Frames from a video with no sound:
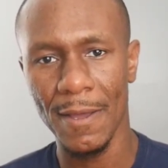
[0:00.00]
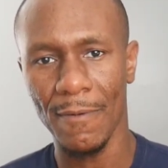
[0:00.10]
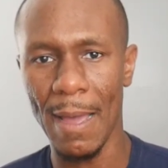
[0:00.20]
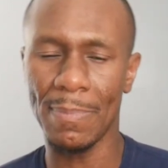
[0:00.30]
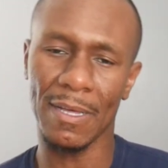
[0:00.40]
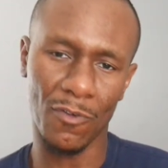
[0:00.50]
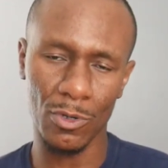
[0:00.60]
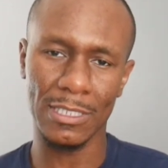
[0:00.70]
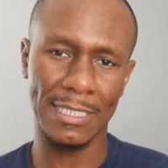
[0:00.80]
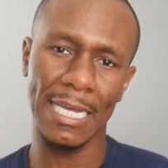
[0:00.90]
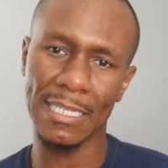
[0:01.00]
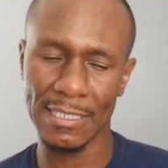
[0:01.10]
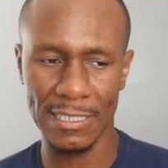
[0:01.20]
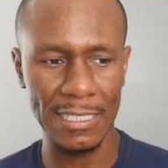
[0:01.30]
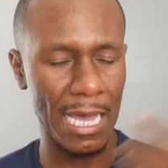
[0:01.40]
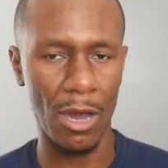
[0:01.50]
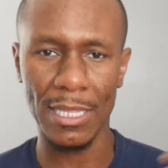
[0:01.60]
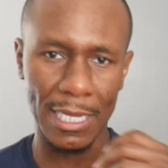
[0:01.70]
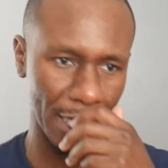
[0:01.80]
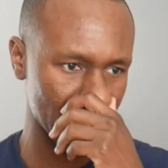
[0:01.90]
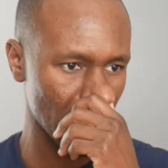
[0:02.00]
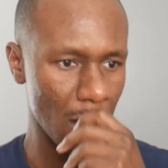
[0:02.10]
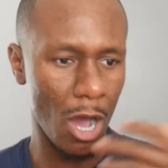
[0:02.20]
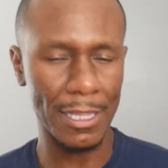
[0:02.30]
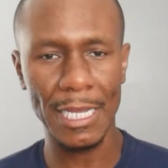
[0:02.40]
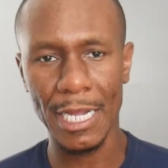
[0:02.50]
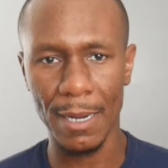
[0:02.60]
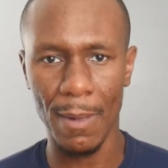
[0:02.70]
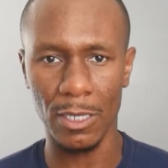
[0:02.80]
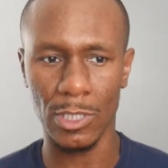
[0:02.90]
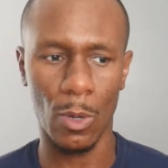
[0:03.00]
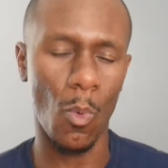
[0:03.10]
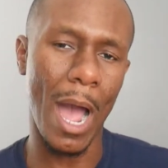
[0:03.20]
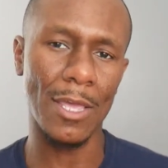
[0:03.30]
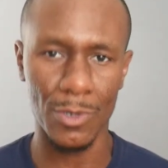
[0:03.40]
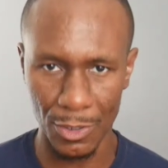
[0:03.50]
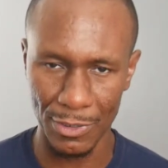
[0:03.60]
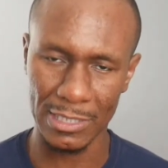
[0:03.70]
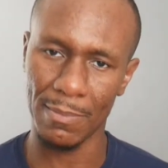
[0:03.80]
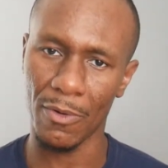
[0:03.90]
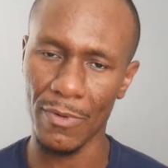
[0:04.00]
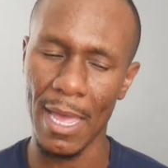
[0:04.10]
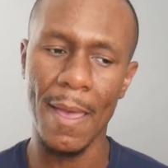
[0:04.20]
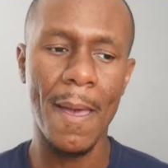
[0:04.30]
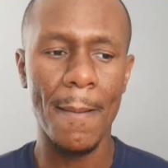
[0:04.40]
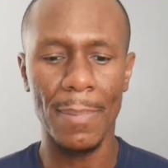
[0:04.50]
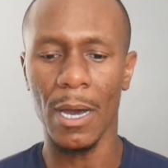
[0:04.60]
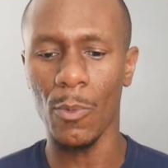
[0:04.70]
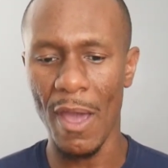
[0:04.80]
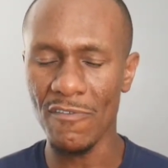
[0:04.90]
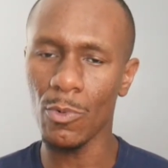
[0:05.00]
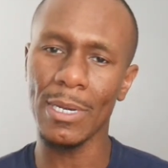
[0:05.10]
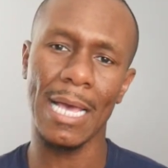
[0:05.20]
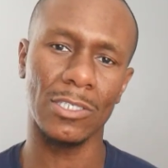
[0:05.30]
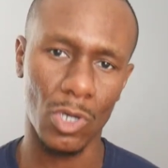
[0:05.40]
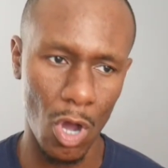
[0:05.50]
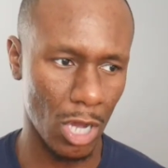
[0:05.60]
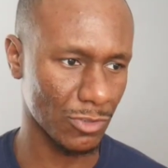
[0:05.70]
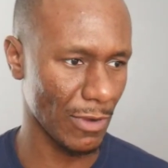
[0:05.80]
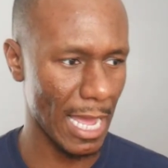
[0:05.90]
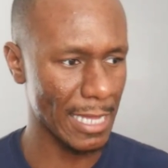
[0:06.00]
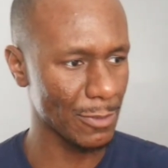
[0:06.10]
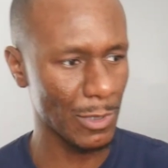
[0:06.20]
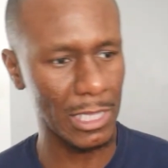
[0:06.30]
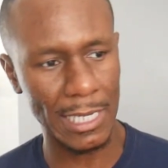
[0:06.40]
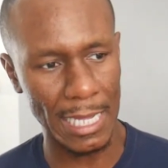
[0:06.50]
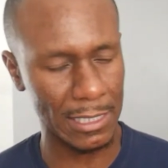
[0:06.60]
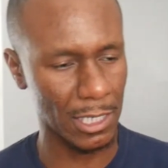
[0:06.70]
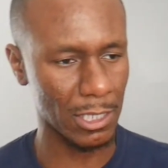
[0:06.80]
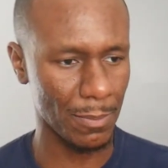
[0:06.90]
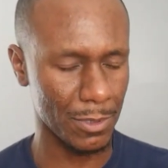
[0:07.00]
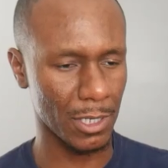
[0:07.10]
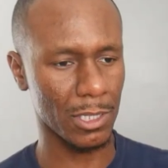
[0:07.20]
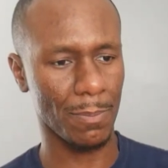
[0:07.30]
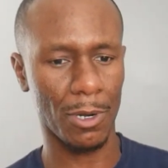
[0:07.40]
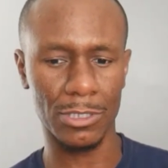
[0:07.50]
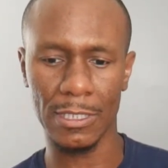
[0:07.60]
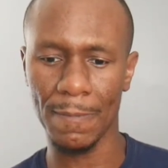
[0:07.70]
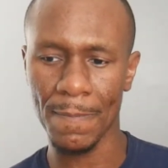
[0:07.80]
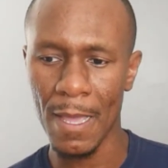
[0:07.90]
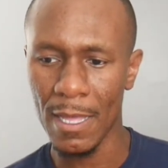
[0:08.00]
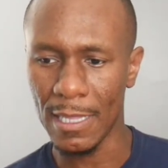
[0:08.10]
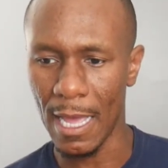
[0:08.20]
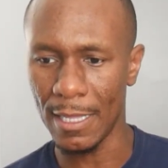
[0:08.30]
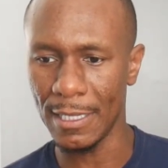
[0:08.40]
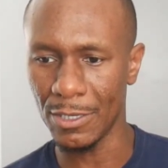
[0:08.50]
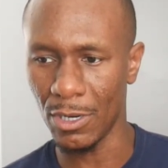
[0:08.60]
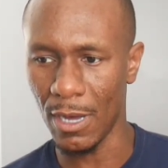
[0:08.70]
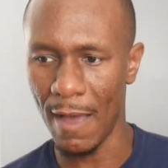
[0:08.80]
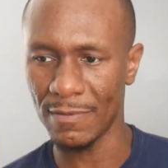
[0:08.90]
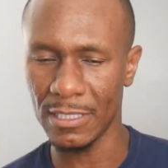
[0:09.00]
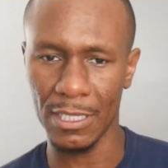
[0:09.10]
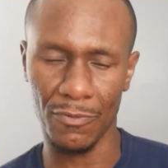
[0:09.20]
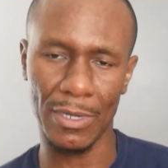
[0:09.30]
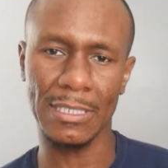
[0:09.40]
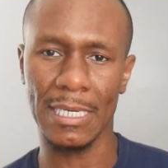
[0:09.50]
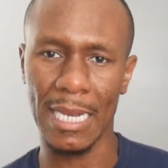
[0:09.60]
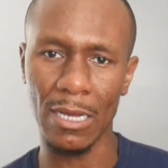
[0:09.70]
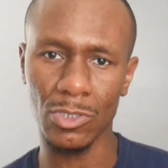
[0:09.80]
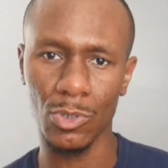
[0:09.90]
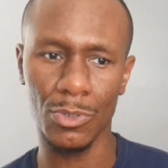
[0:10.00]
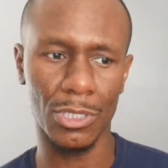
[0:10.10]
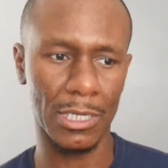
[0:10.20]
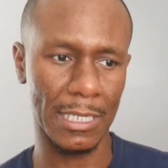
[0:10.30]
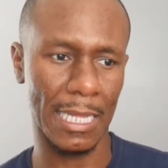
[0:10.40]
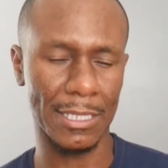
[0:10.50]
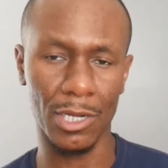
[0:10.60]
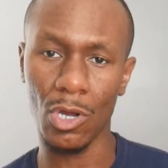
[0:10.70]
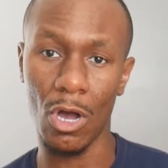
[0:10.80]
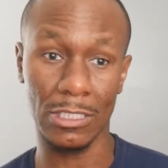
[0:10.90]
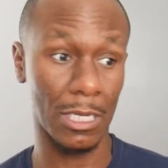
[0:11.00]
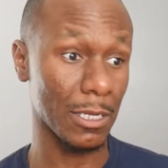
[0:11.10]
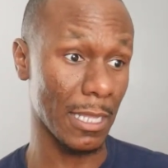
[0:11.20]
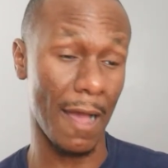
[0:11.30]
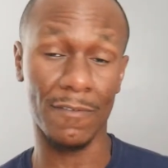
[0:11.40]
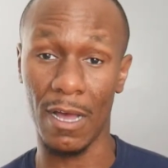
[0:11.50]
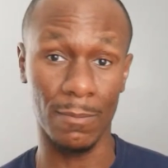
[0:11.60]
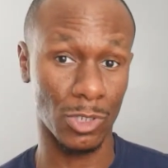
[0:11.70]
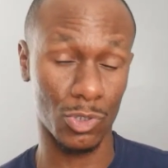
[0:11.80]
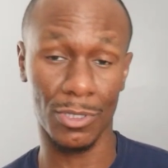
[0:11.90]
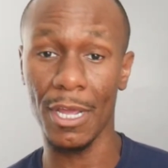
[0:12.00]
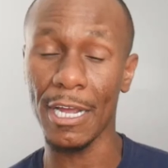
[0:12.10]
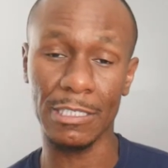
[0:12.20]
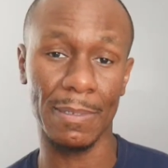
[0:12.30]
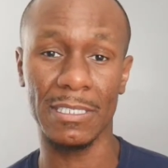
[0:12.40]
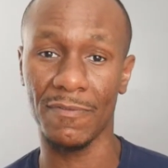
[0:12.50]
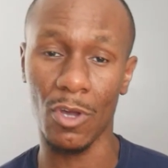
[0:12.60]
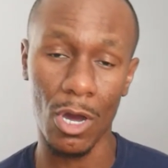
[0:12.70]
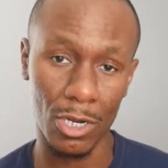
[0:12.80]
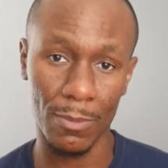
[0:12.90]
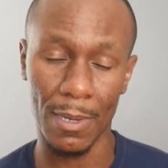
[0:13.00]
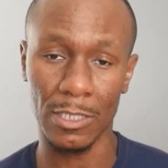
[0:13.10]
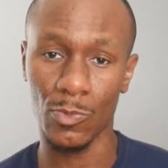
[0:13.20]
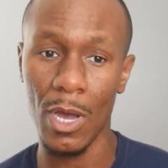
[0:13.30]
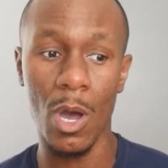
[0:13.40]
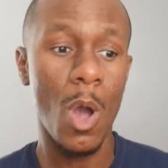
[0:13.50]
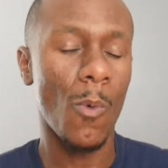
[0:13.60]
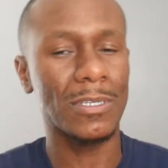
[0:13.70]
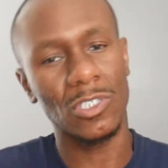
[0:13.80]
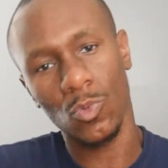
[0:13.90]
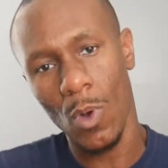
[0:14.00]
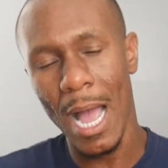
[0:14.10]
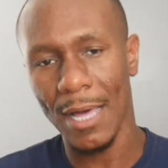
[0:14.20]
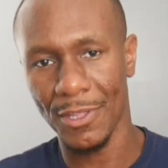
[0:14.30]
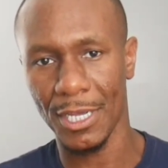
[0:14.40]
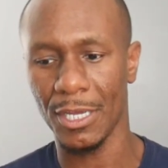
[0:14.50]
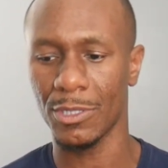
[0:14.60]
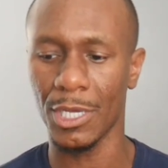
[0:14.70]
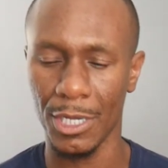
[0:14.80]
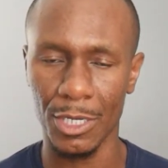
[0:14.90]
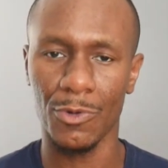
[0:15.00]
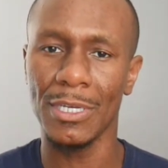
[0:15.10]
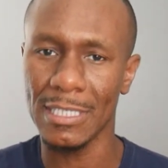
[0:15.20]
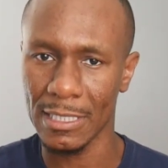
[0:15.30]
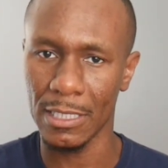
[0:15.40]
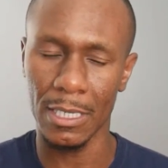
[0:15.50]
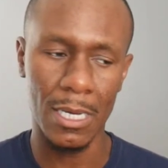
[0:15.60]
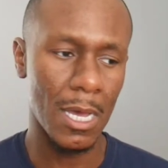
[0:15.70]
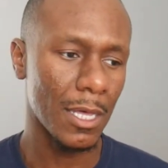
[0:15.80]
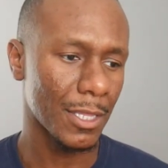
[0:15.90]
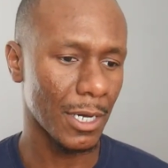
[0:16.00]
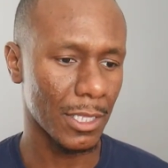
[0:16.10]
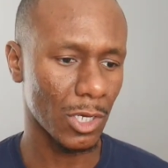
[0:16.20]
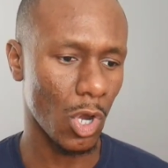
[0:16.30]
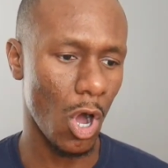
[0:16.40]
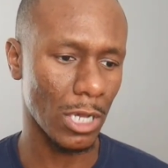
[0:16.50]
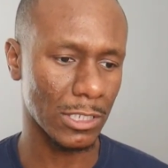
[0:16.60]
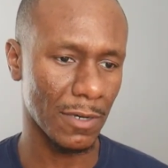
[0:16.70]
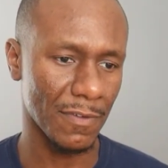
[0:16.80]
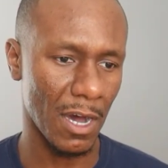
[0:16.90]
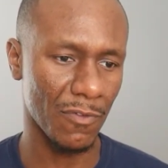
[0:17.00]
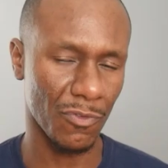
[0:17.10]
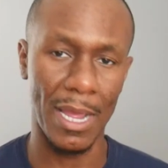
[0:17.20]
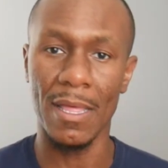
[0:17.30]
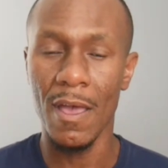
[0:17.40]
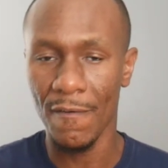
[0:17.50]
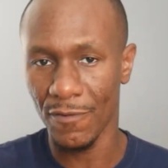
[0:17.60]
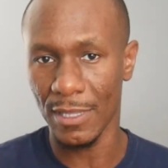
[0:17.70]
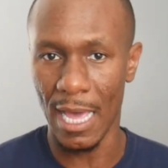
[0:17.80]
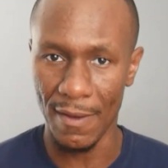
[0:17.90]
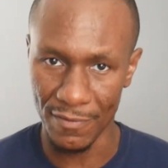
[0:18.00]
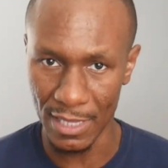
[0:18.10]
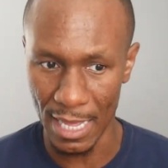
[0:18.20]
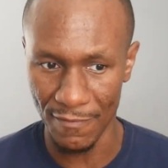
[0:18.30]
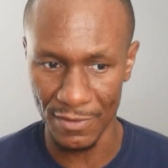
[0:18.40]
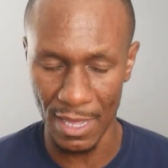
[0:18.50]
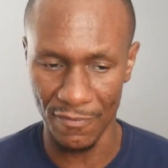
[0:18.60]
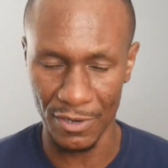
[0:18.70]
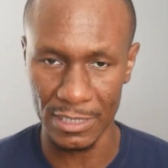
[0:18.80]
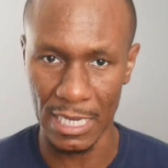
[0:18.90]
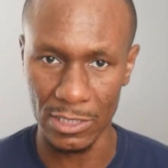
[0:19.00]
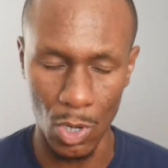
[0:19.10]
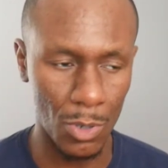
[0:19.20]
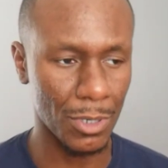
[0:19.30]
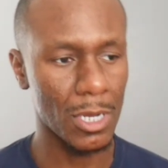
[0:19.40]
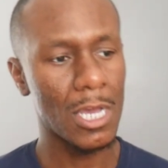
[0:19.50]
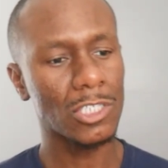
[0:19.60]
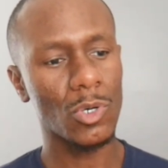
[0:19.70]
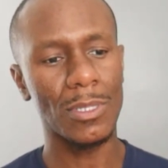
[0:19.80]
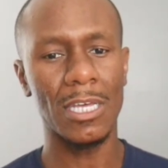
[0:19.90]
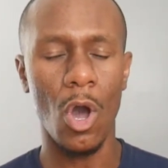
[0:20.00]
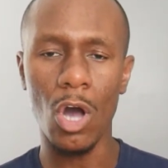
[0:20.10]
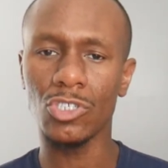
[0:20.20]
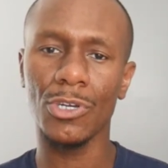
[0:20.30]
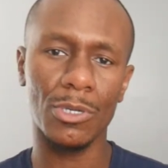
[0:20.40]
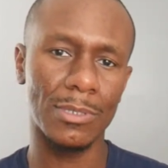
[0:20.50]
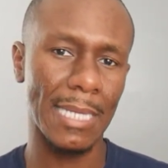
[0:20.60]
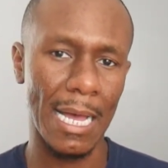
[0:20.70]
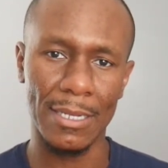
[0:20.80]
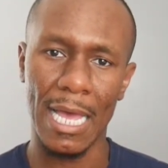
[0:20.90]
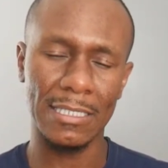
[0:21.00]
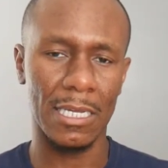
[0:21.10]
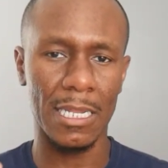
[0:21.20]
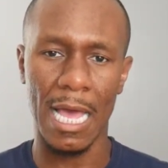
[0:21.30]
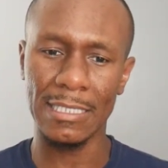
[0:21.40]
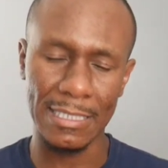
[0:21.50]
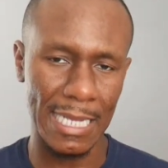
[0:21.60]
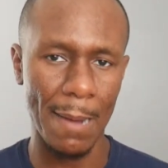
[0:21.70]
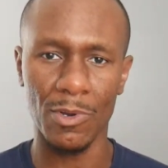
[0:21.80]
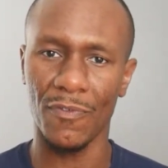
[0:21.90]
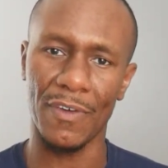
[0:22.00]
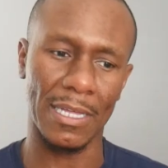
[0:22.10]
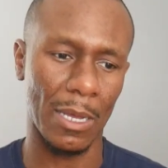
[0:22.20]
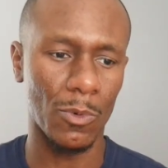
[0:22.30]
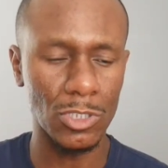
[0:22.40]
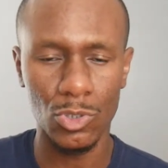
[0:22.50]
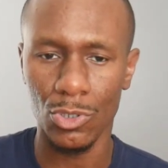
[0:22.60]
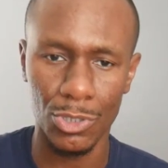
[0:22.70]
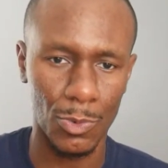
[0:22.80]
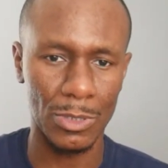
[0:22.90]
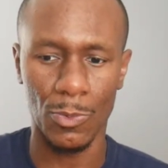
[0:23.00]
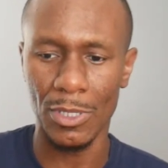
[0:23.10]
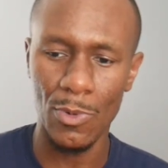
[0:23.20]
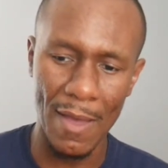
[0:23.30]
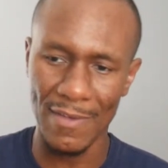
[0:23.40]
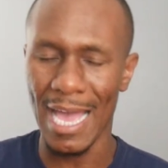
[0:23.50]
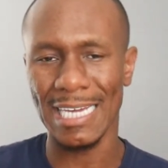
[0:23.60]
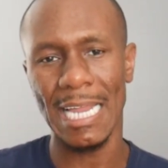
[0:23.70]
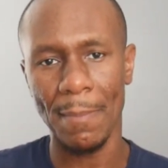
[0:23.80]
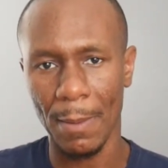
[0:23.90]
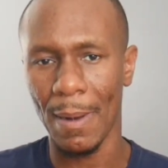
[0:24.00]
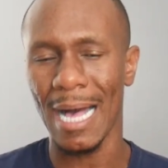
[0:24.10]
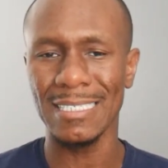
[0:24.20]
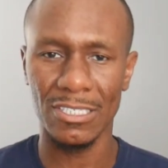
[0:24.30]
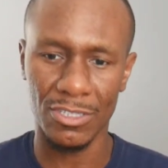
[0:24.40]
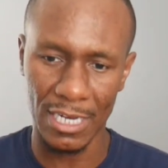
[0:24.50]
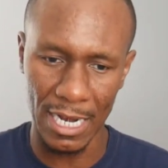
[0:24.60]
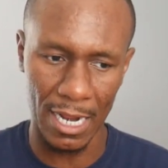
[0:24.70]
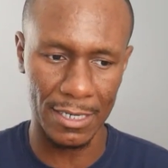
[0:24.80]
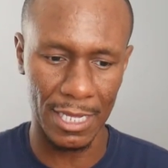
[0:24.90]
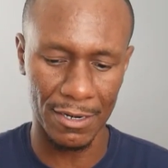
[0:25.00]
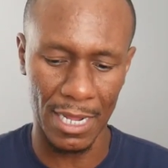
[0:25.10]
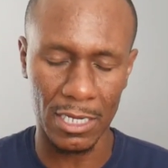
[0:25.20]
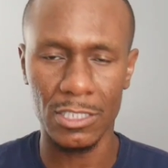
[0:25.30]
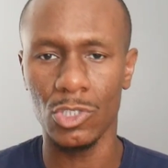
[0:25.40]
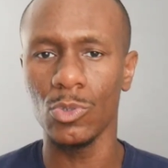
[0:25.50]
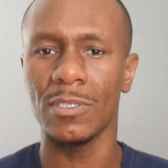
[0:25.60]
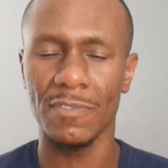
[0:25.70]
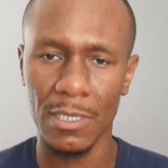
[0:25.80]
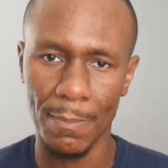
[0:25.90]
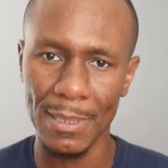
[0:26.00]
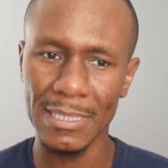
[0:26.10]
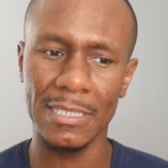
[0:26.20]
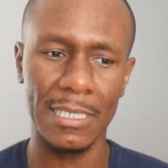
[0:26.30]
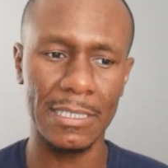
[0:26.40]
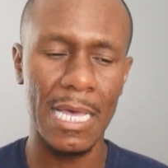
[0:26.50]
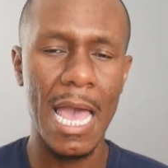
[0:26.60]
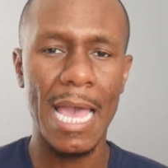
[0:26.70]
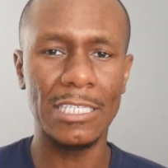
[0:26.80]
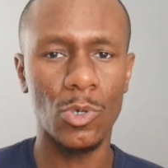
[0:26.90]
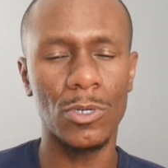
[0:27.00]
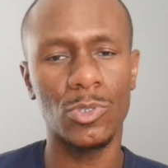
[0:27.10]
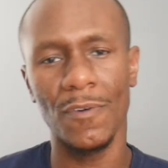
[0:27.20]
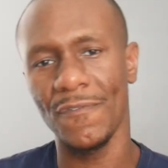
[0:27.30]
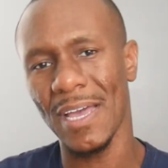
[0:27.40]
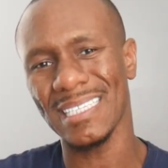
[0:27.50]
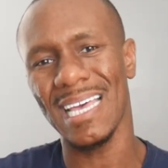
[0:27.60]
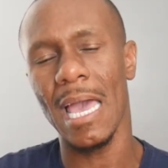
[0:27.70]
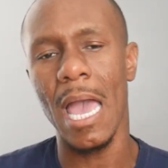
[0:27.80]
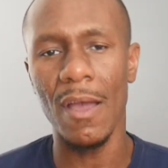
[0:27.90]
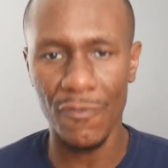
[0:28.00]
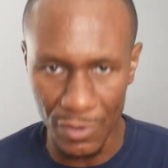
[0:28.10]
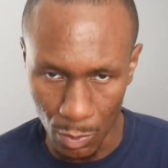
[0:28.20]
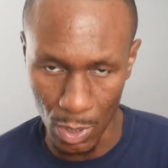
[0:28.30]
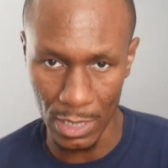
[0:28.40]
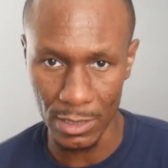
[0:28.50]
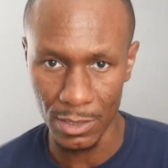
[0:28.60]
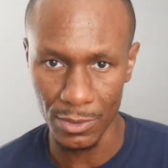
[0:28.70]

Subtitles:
Right. But of course, the tenant doesn't see that. All they care about is like, why are you increasing my rent? But everyone has a cost. Right. And we look at the person that, obviously they're renting it out to. You're looking at their cost. I'm sure their expenses have gone up as well, which is why they're increasing the cost of rent for that franchise owner. So it all trickles down. It has a domino effect. Like, when you have economic policies that are not conducive to businesses, it's going to affect everyone.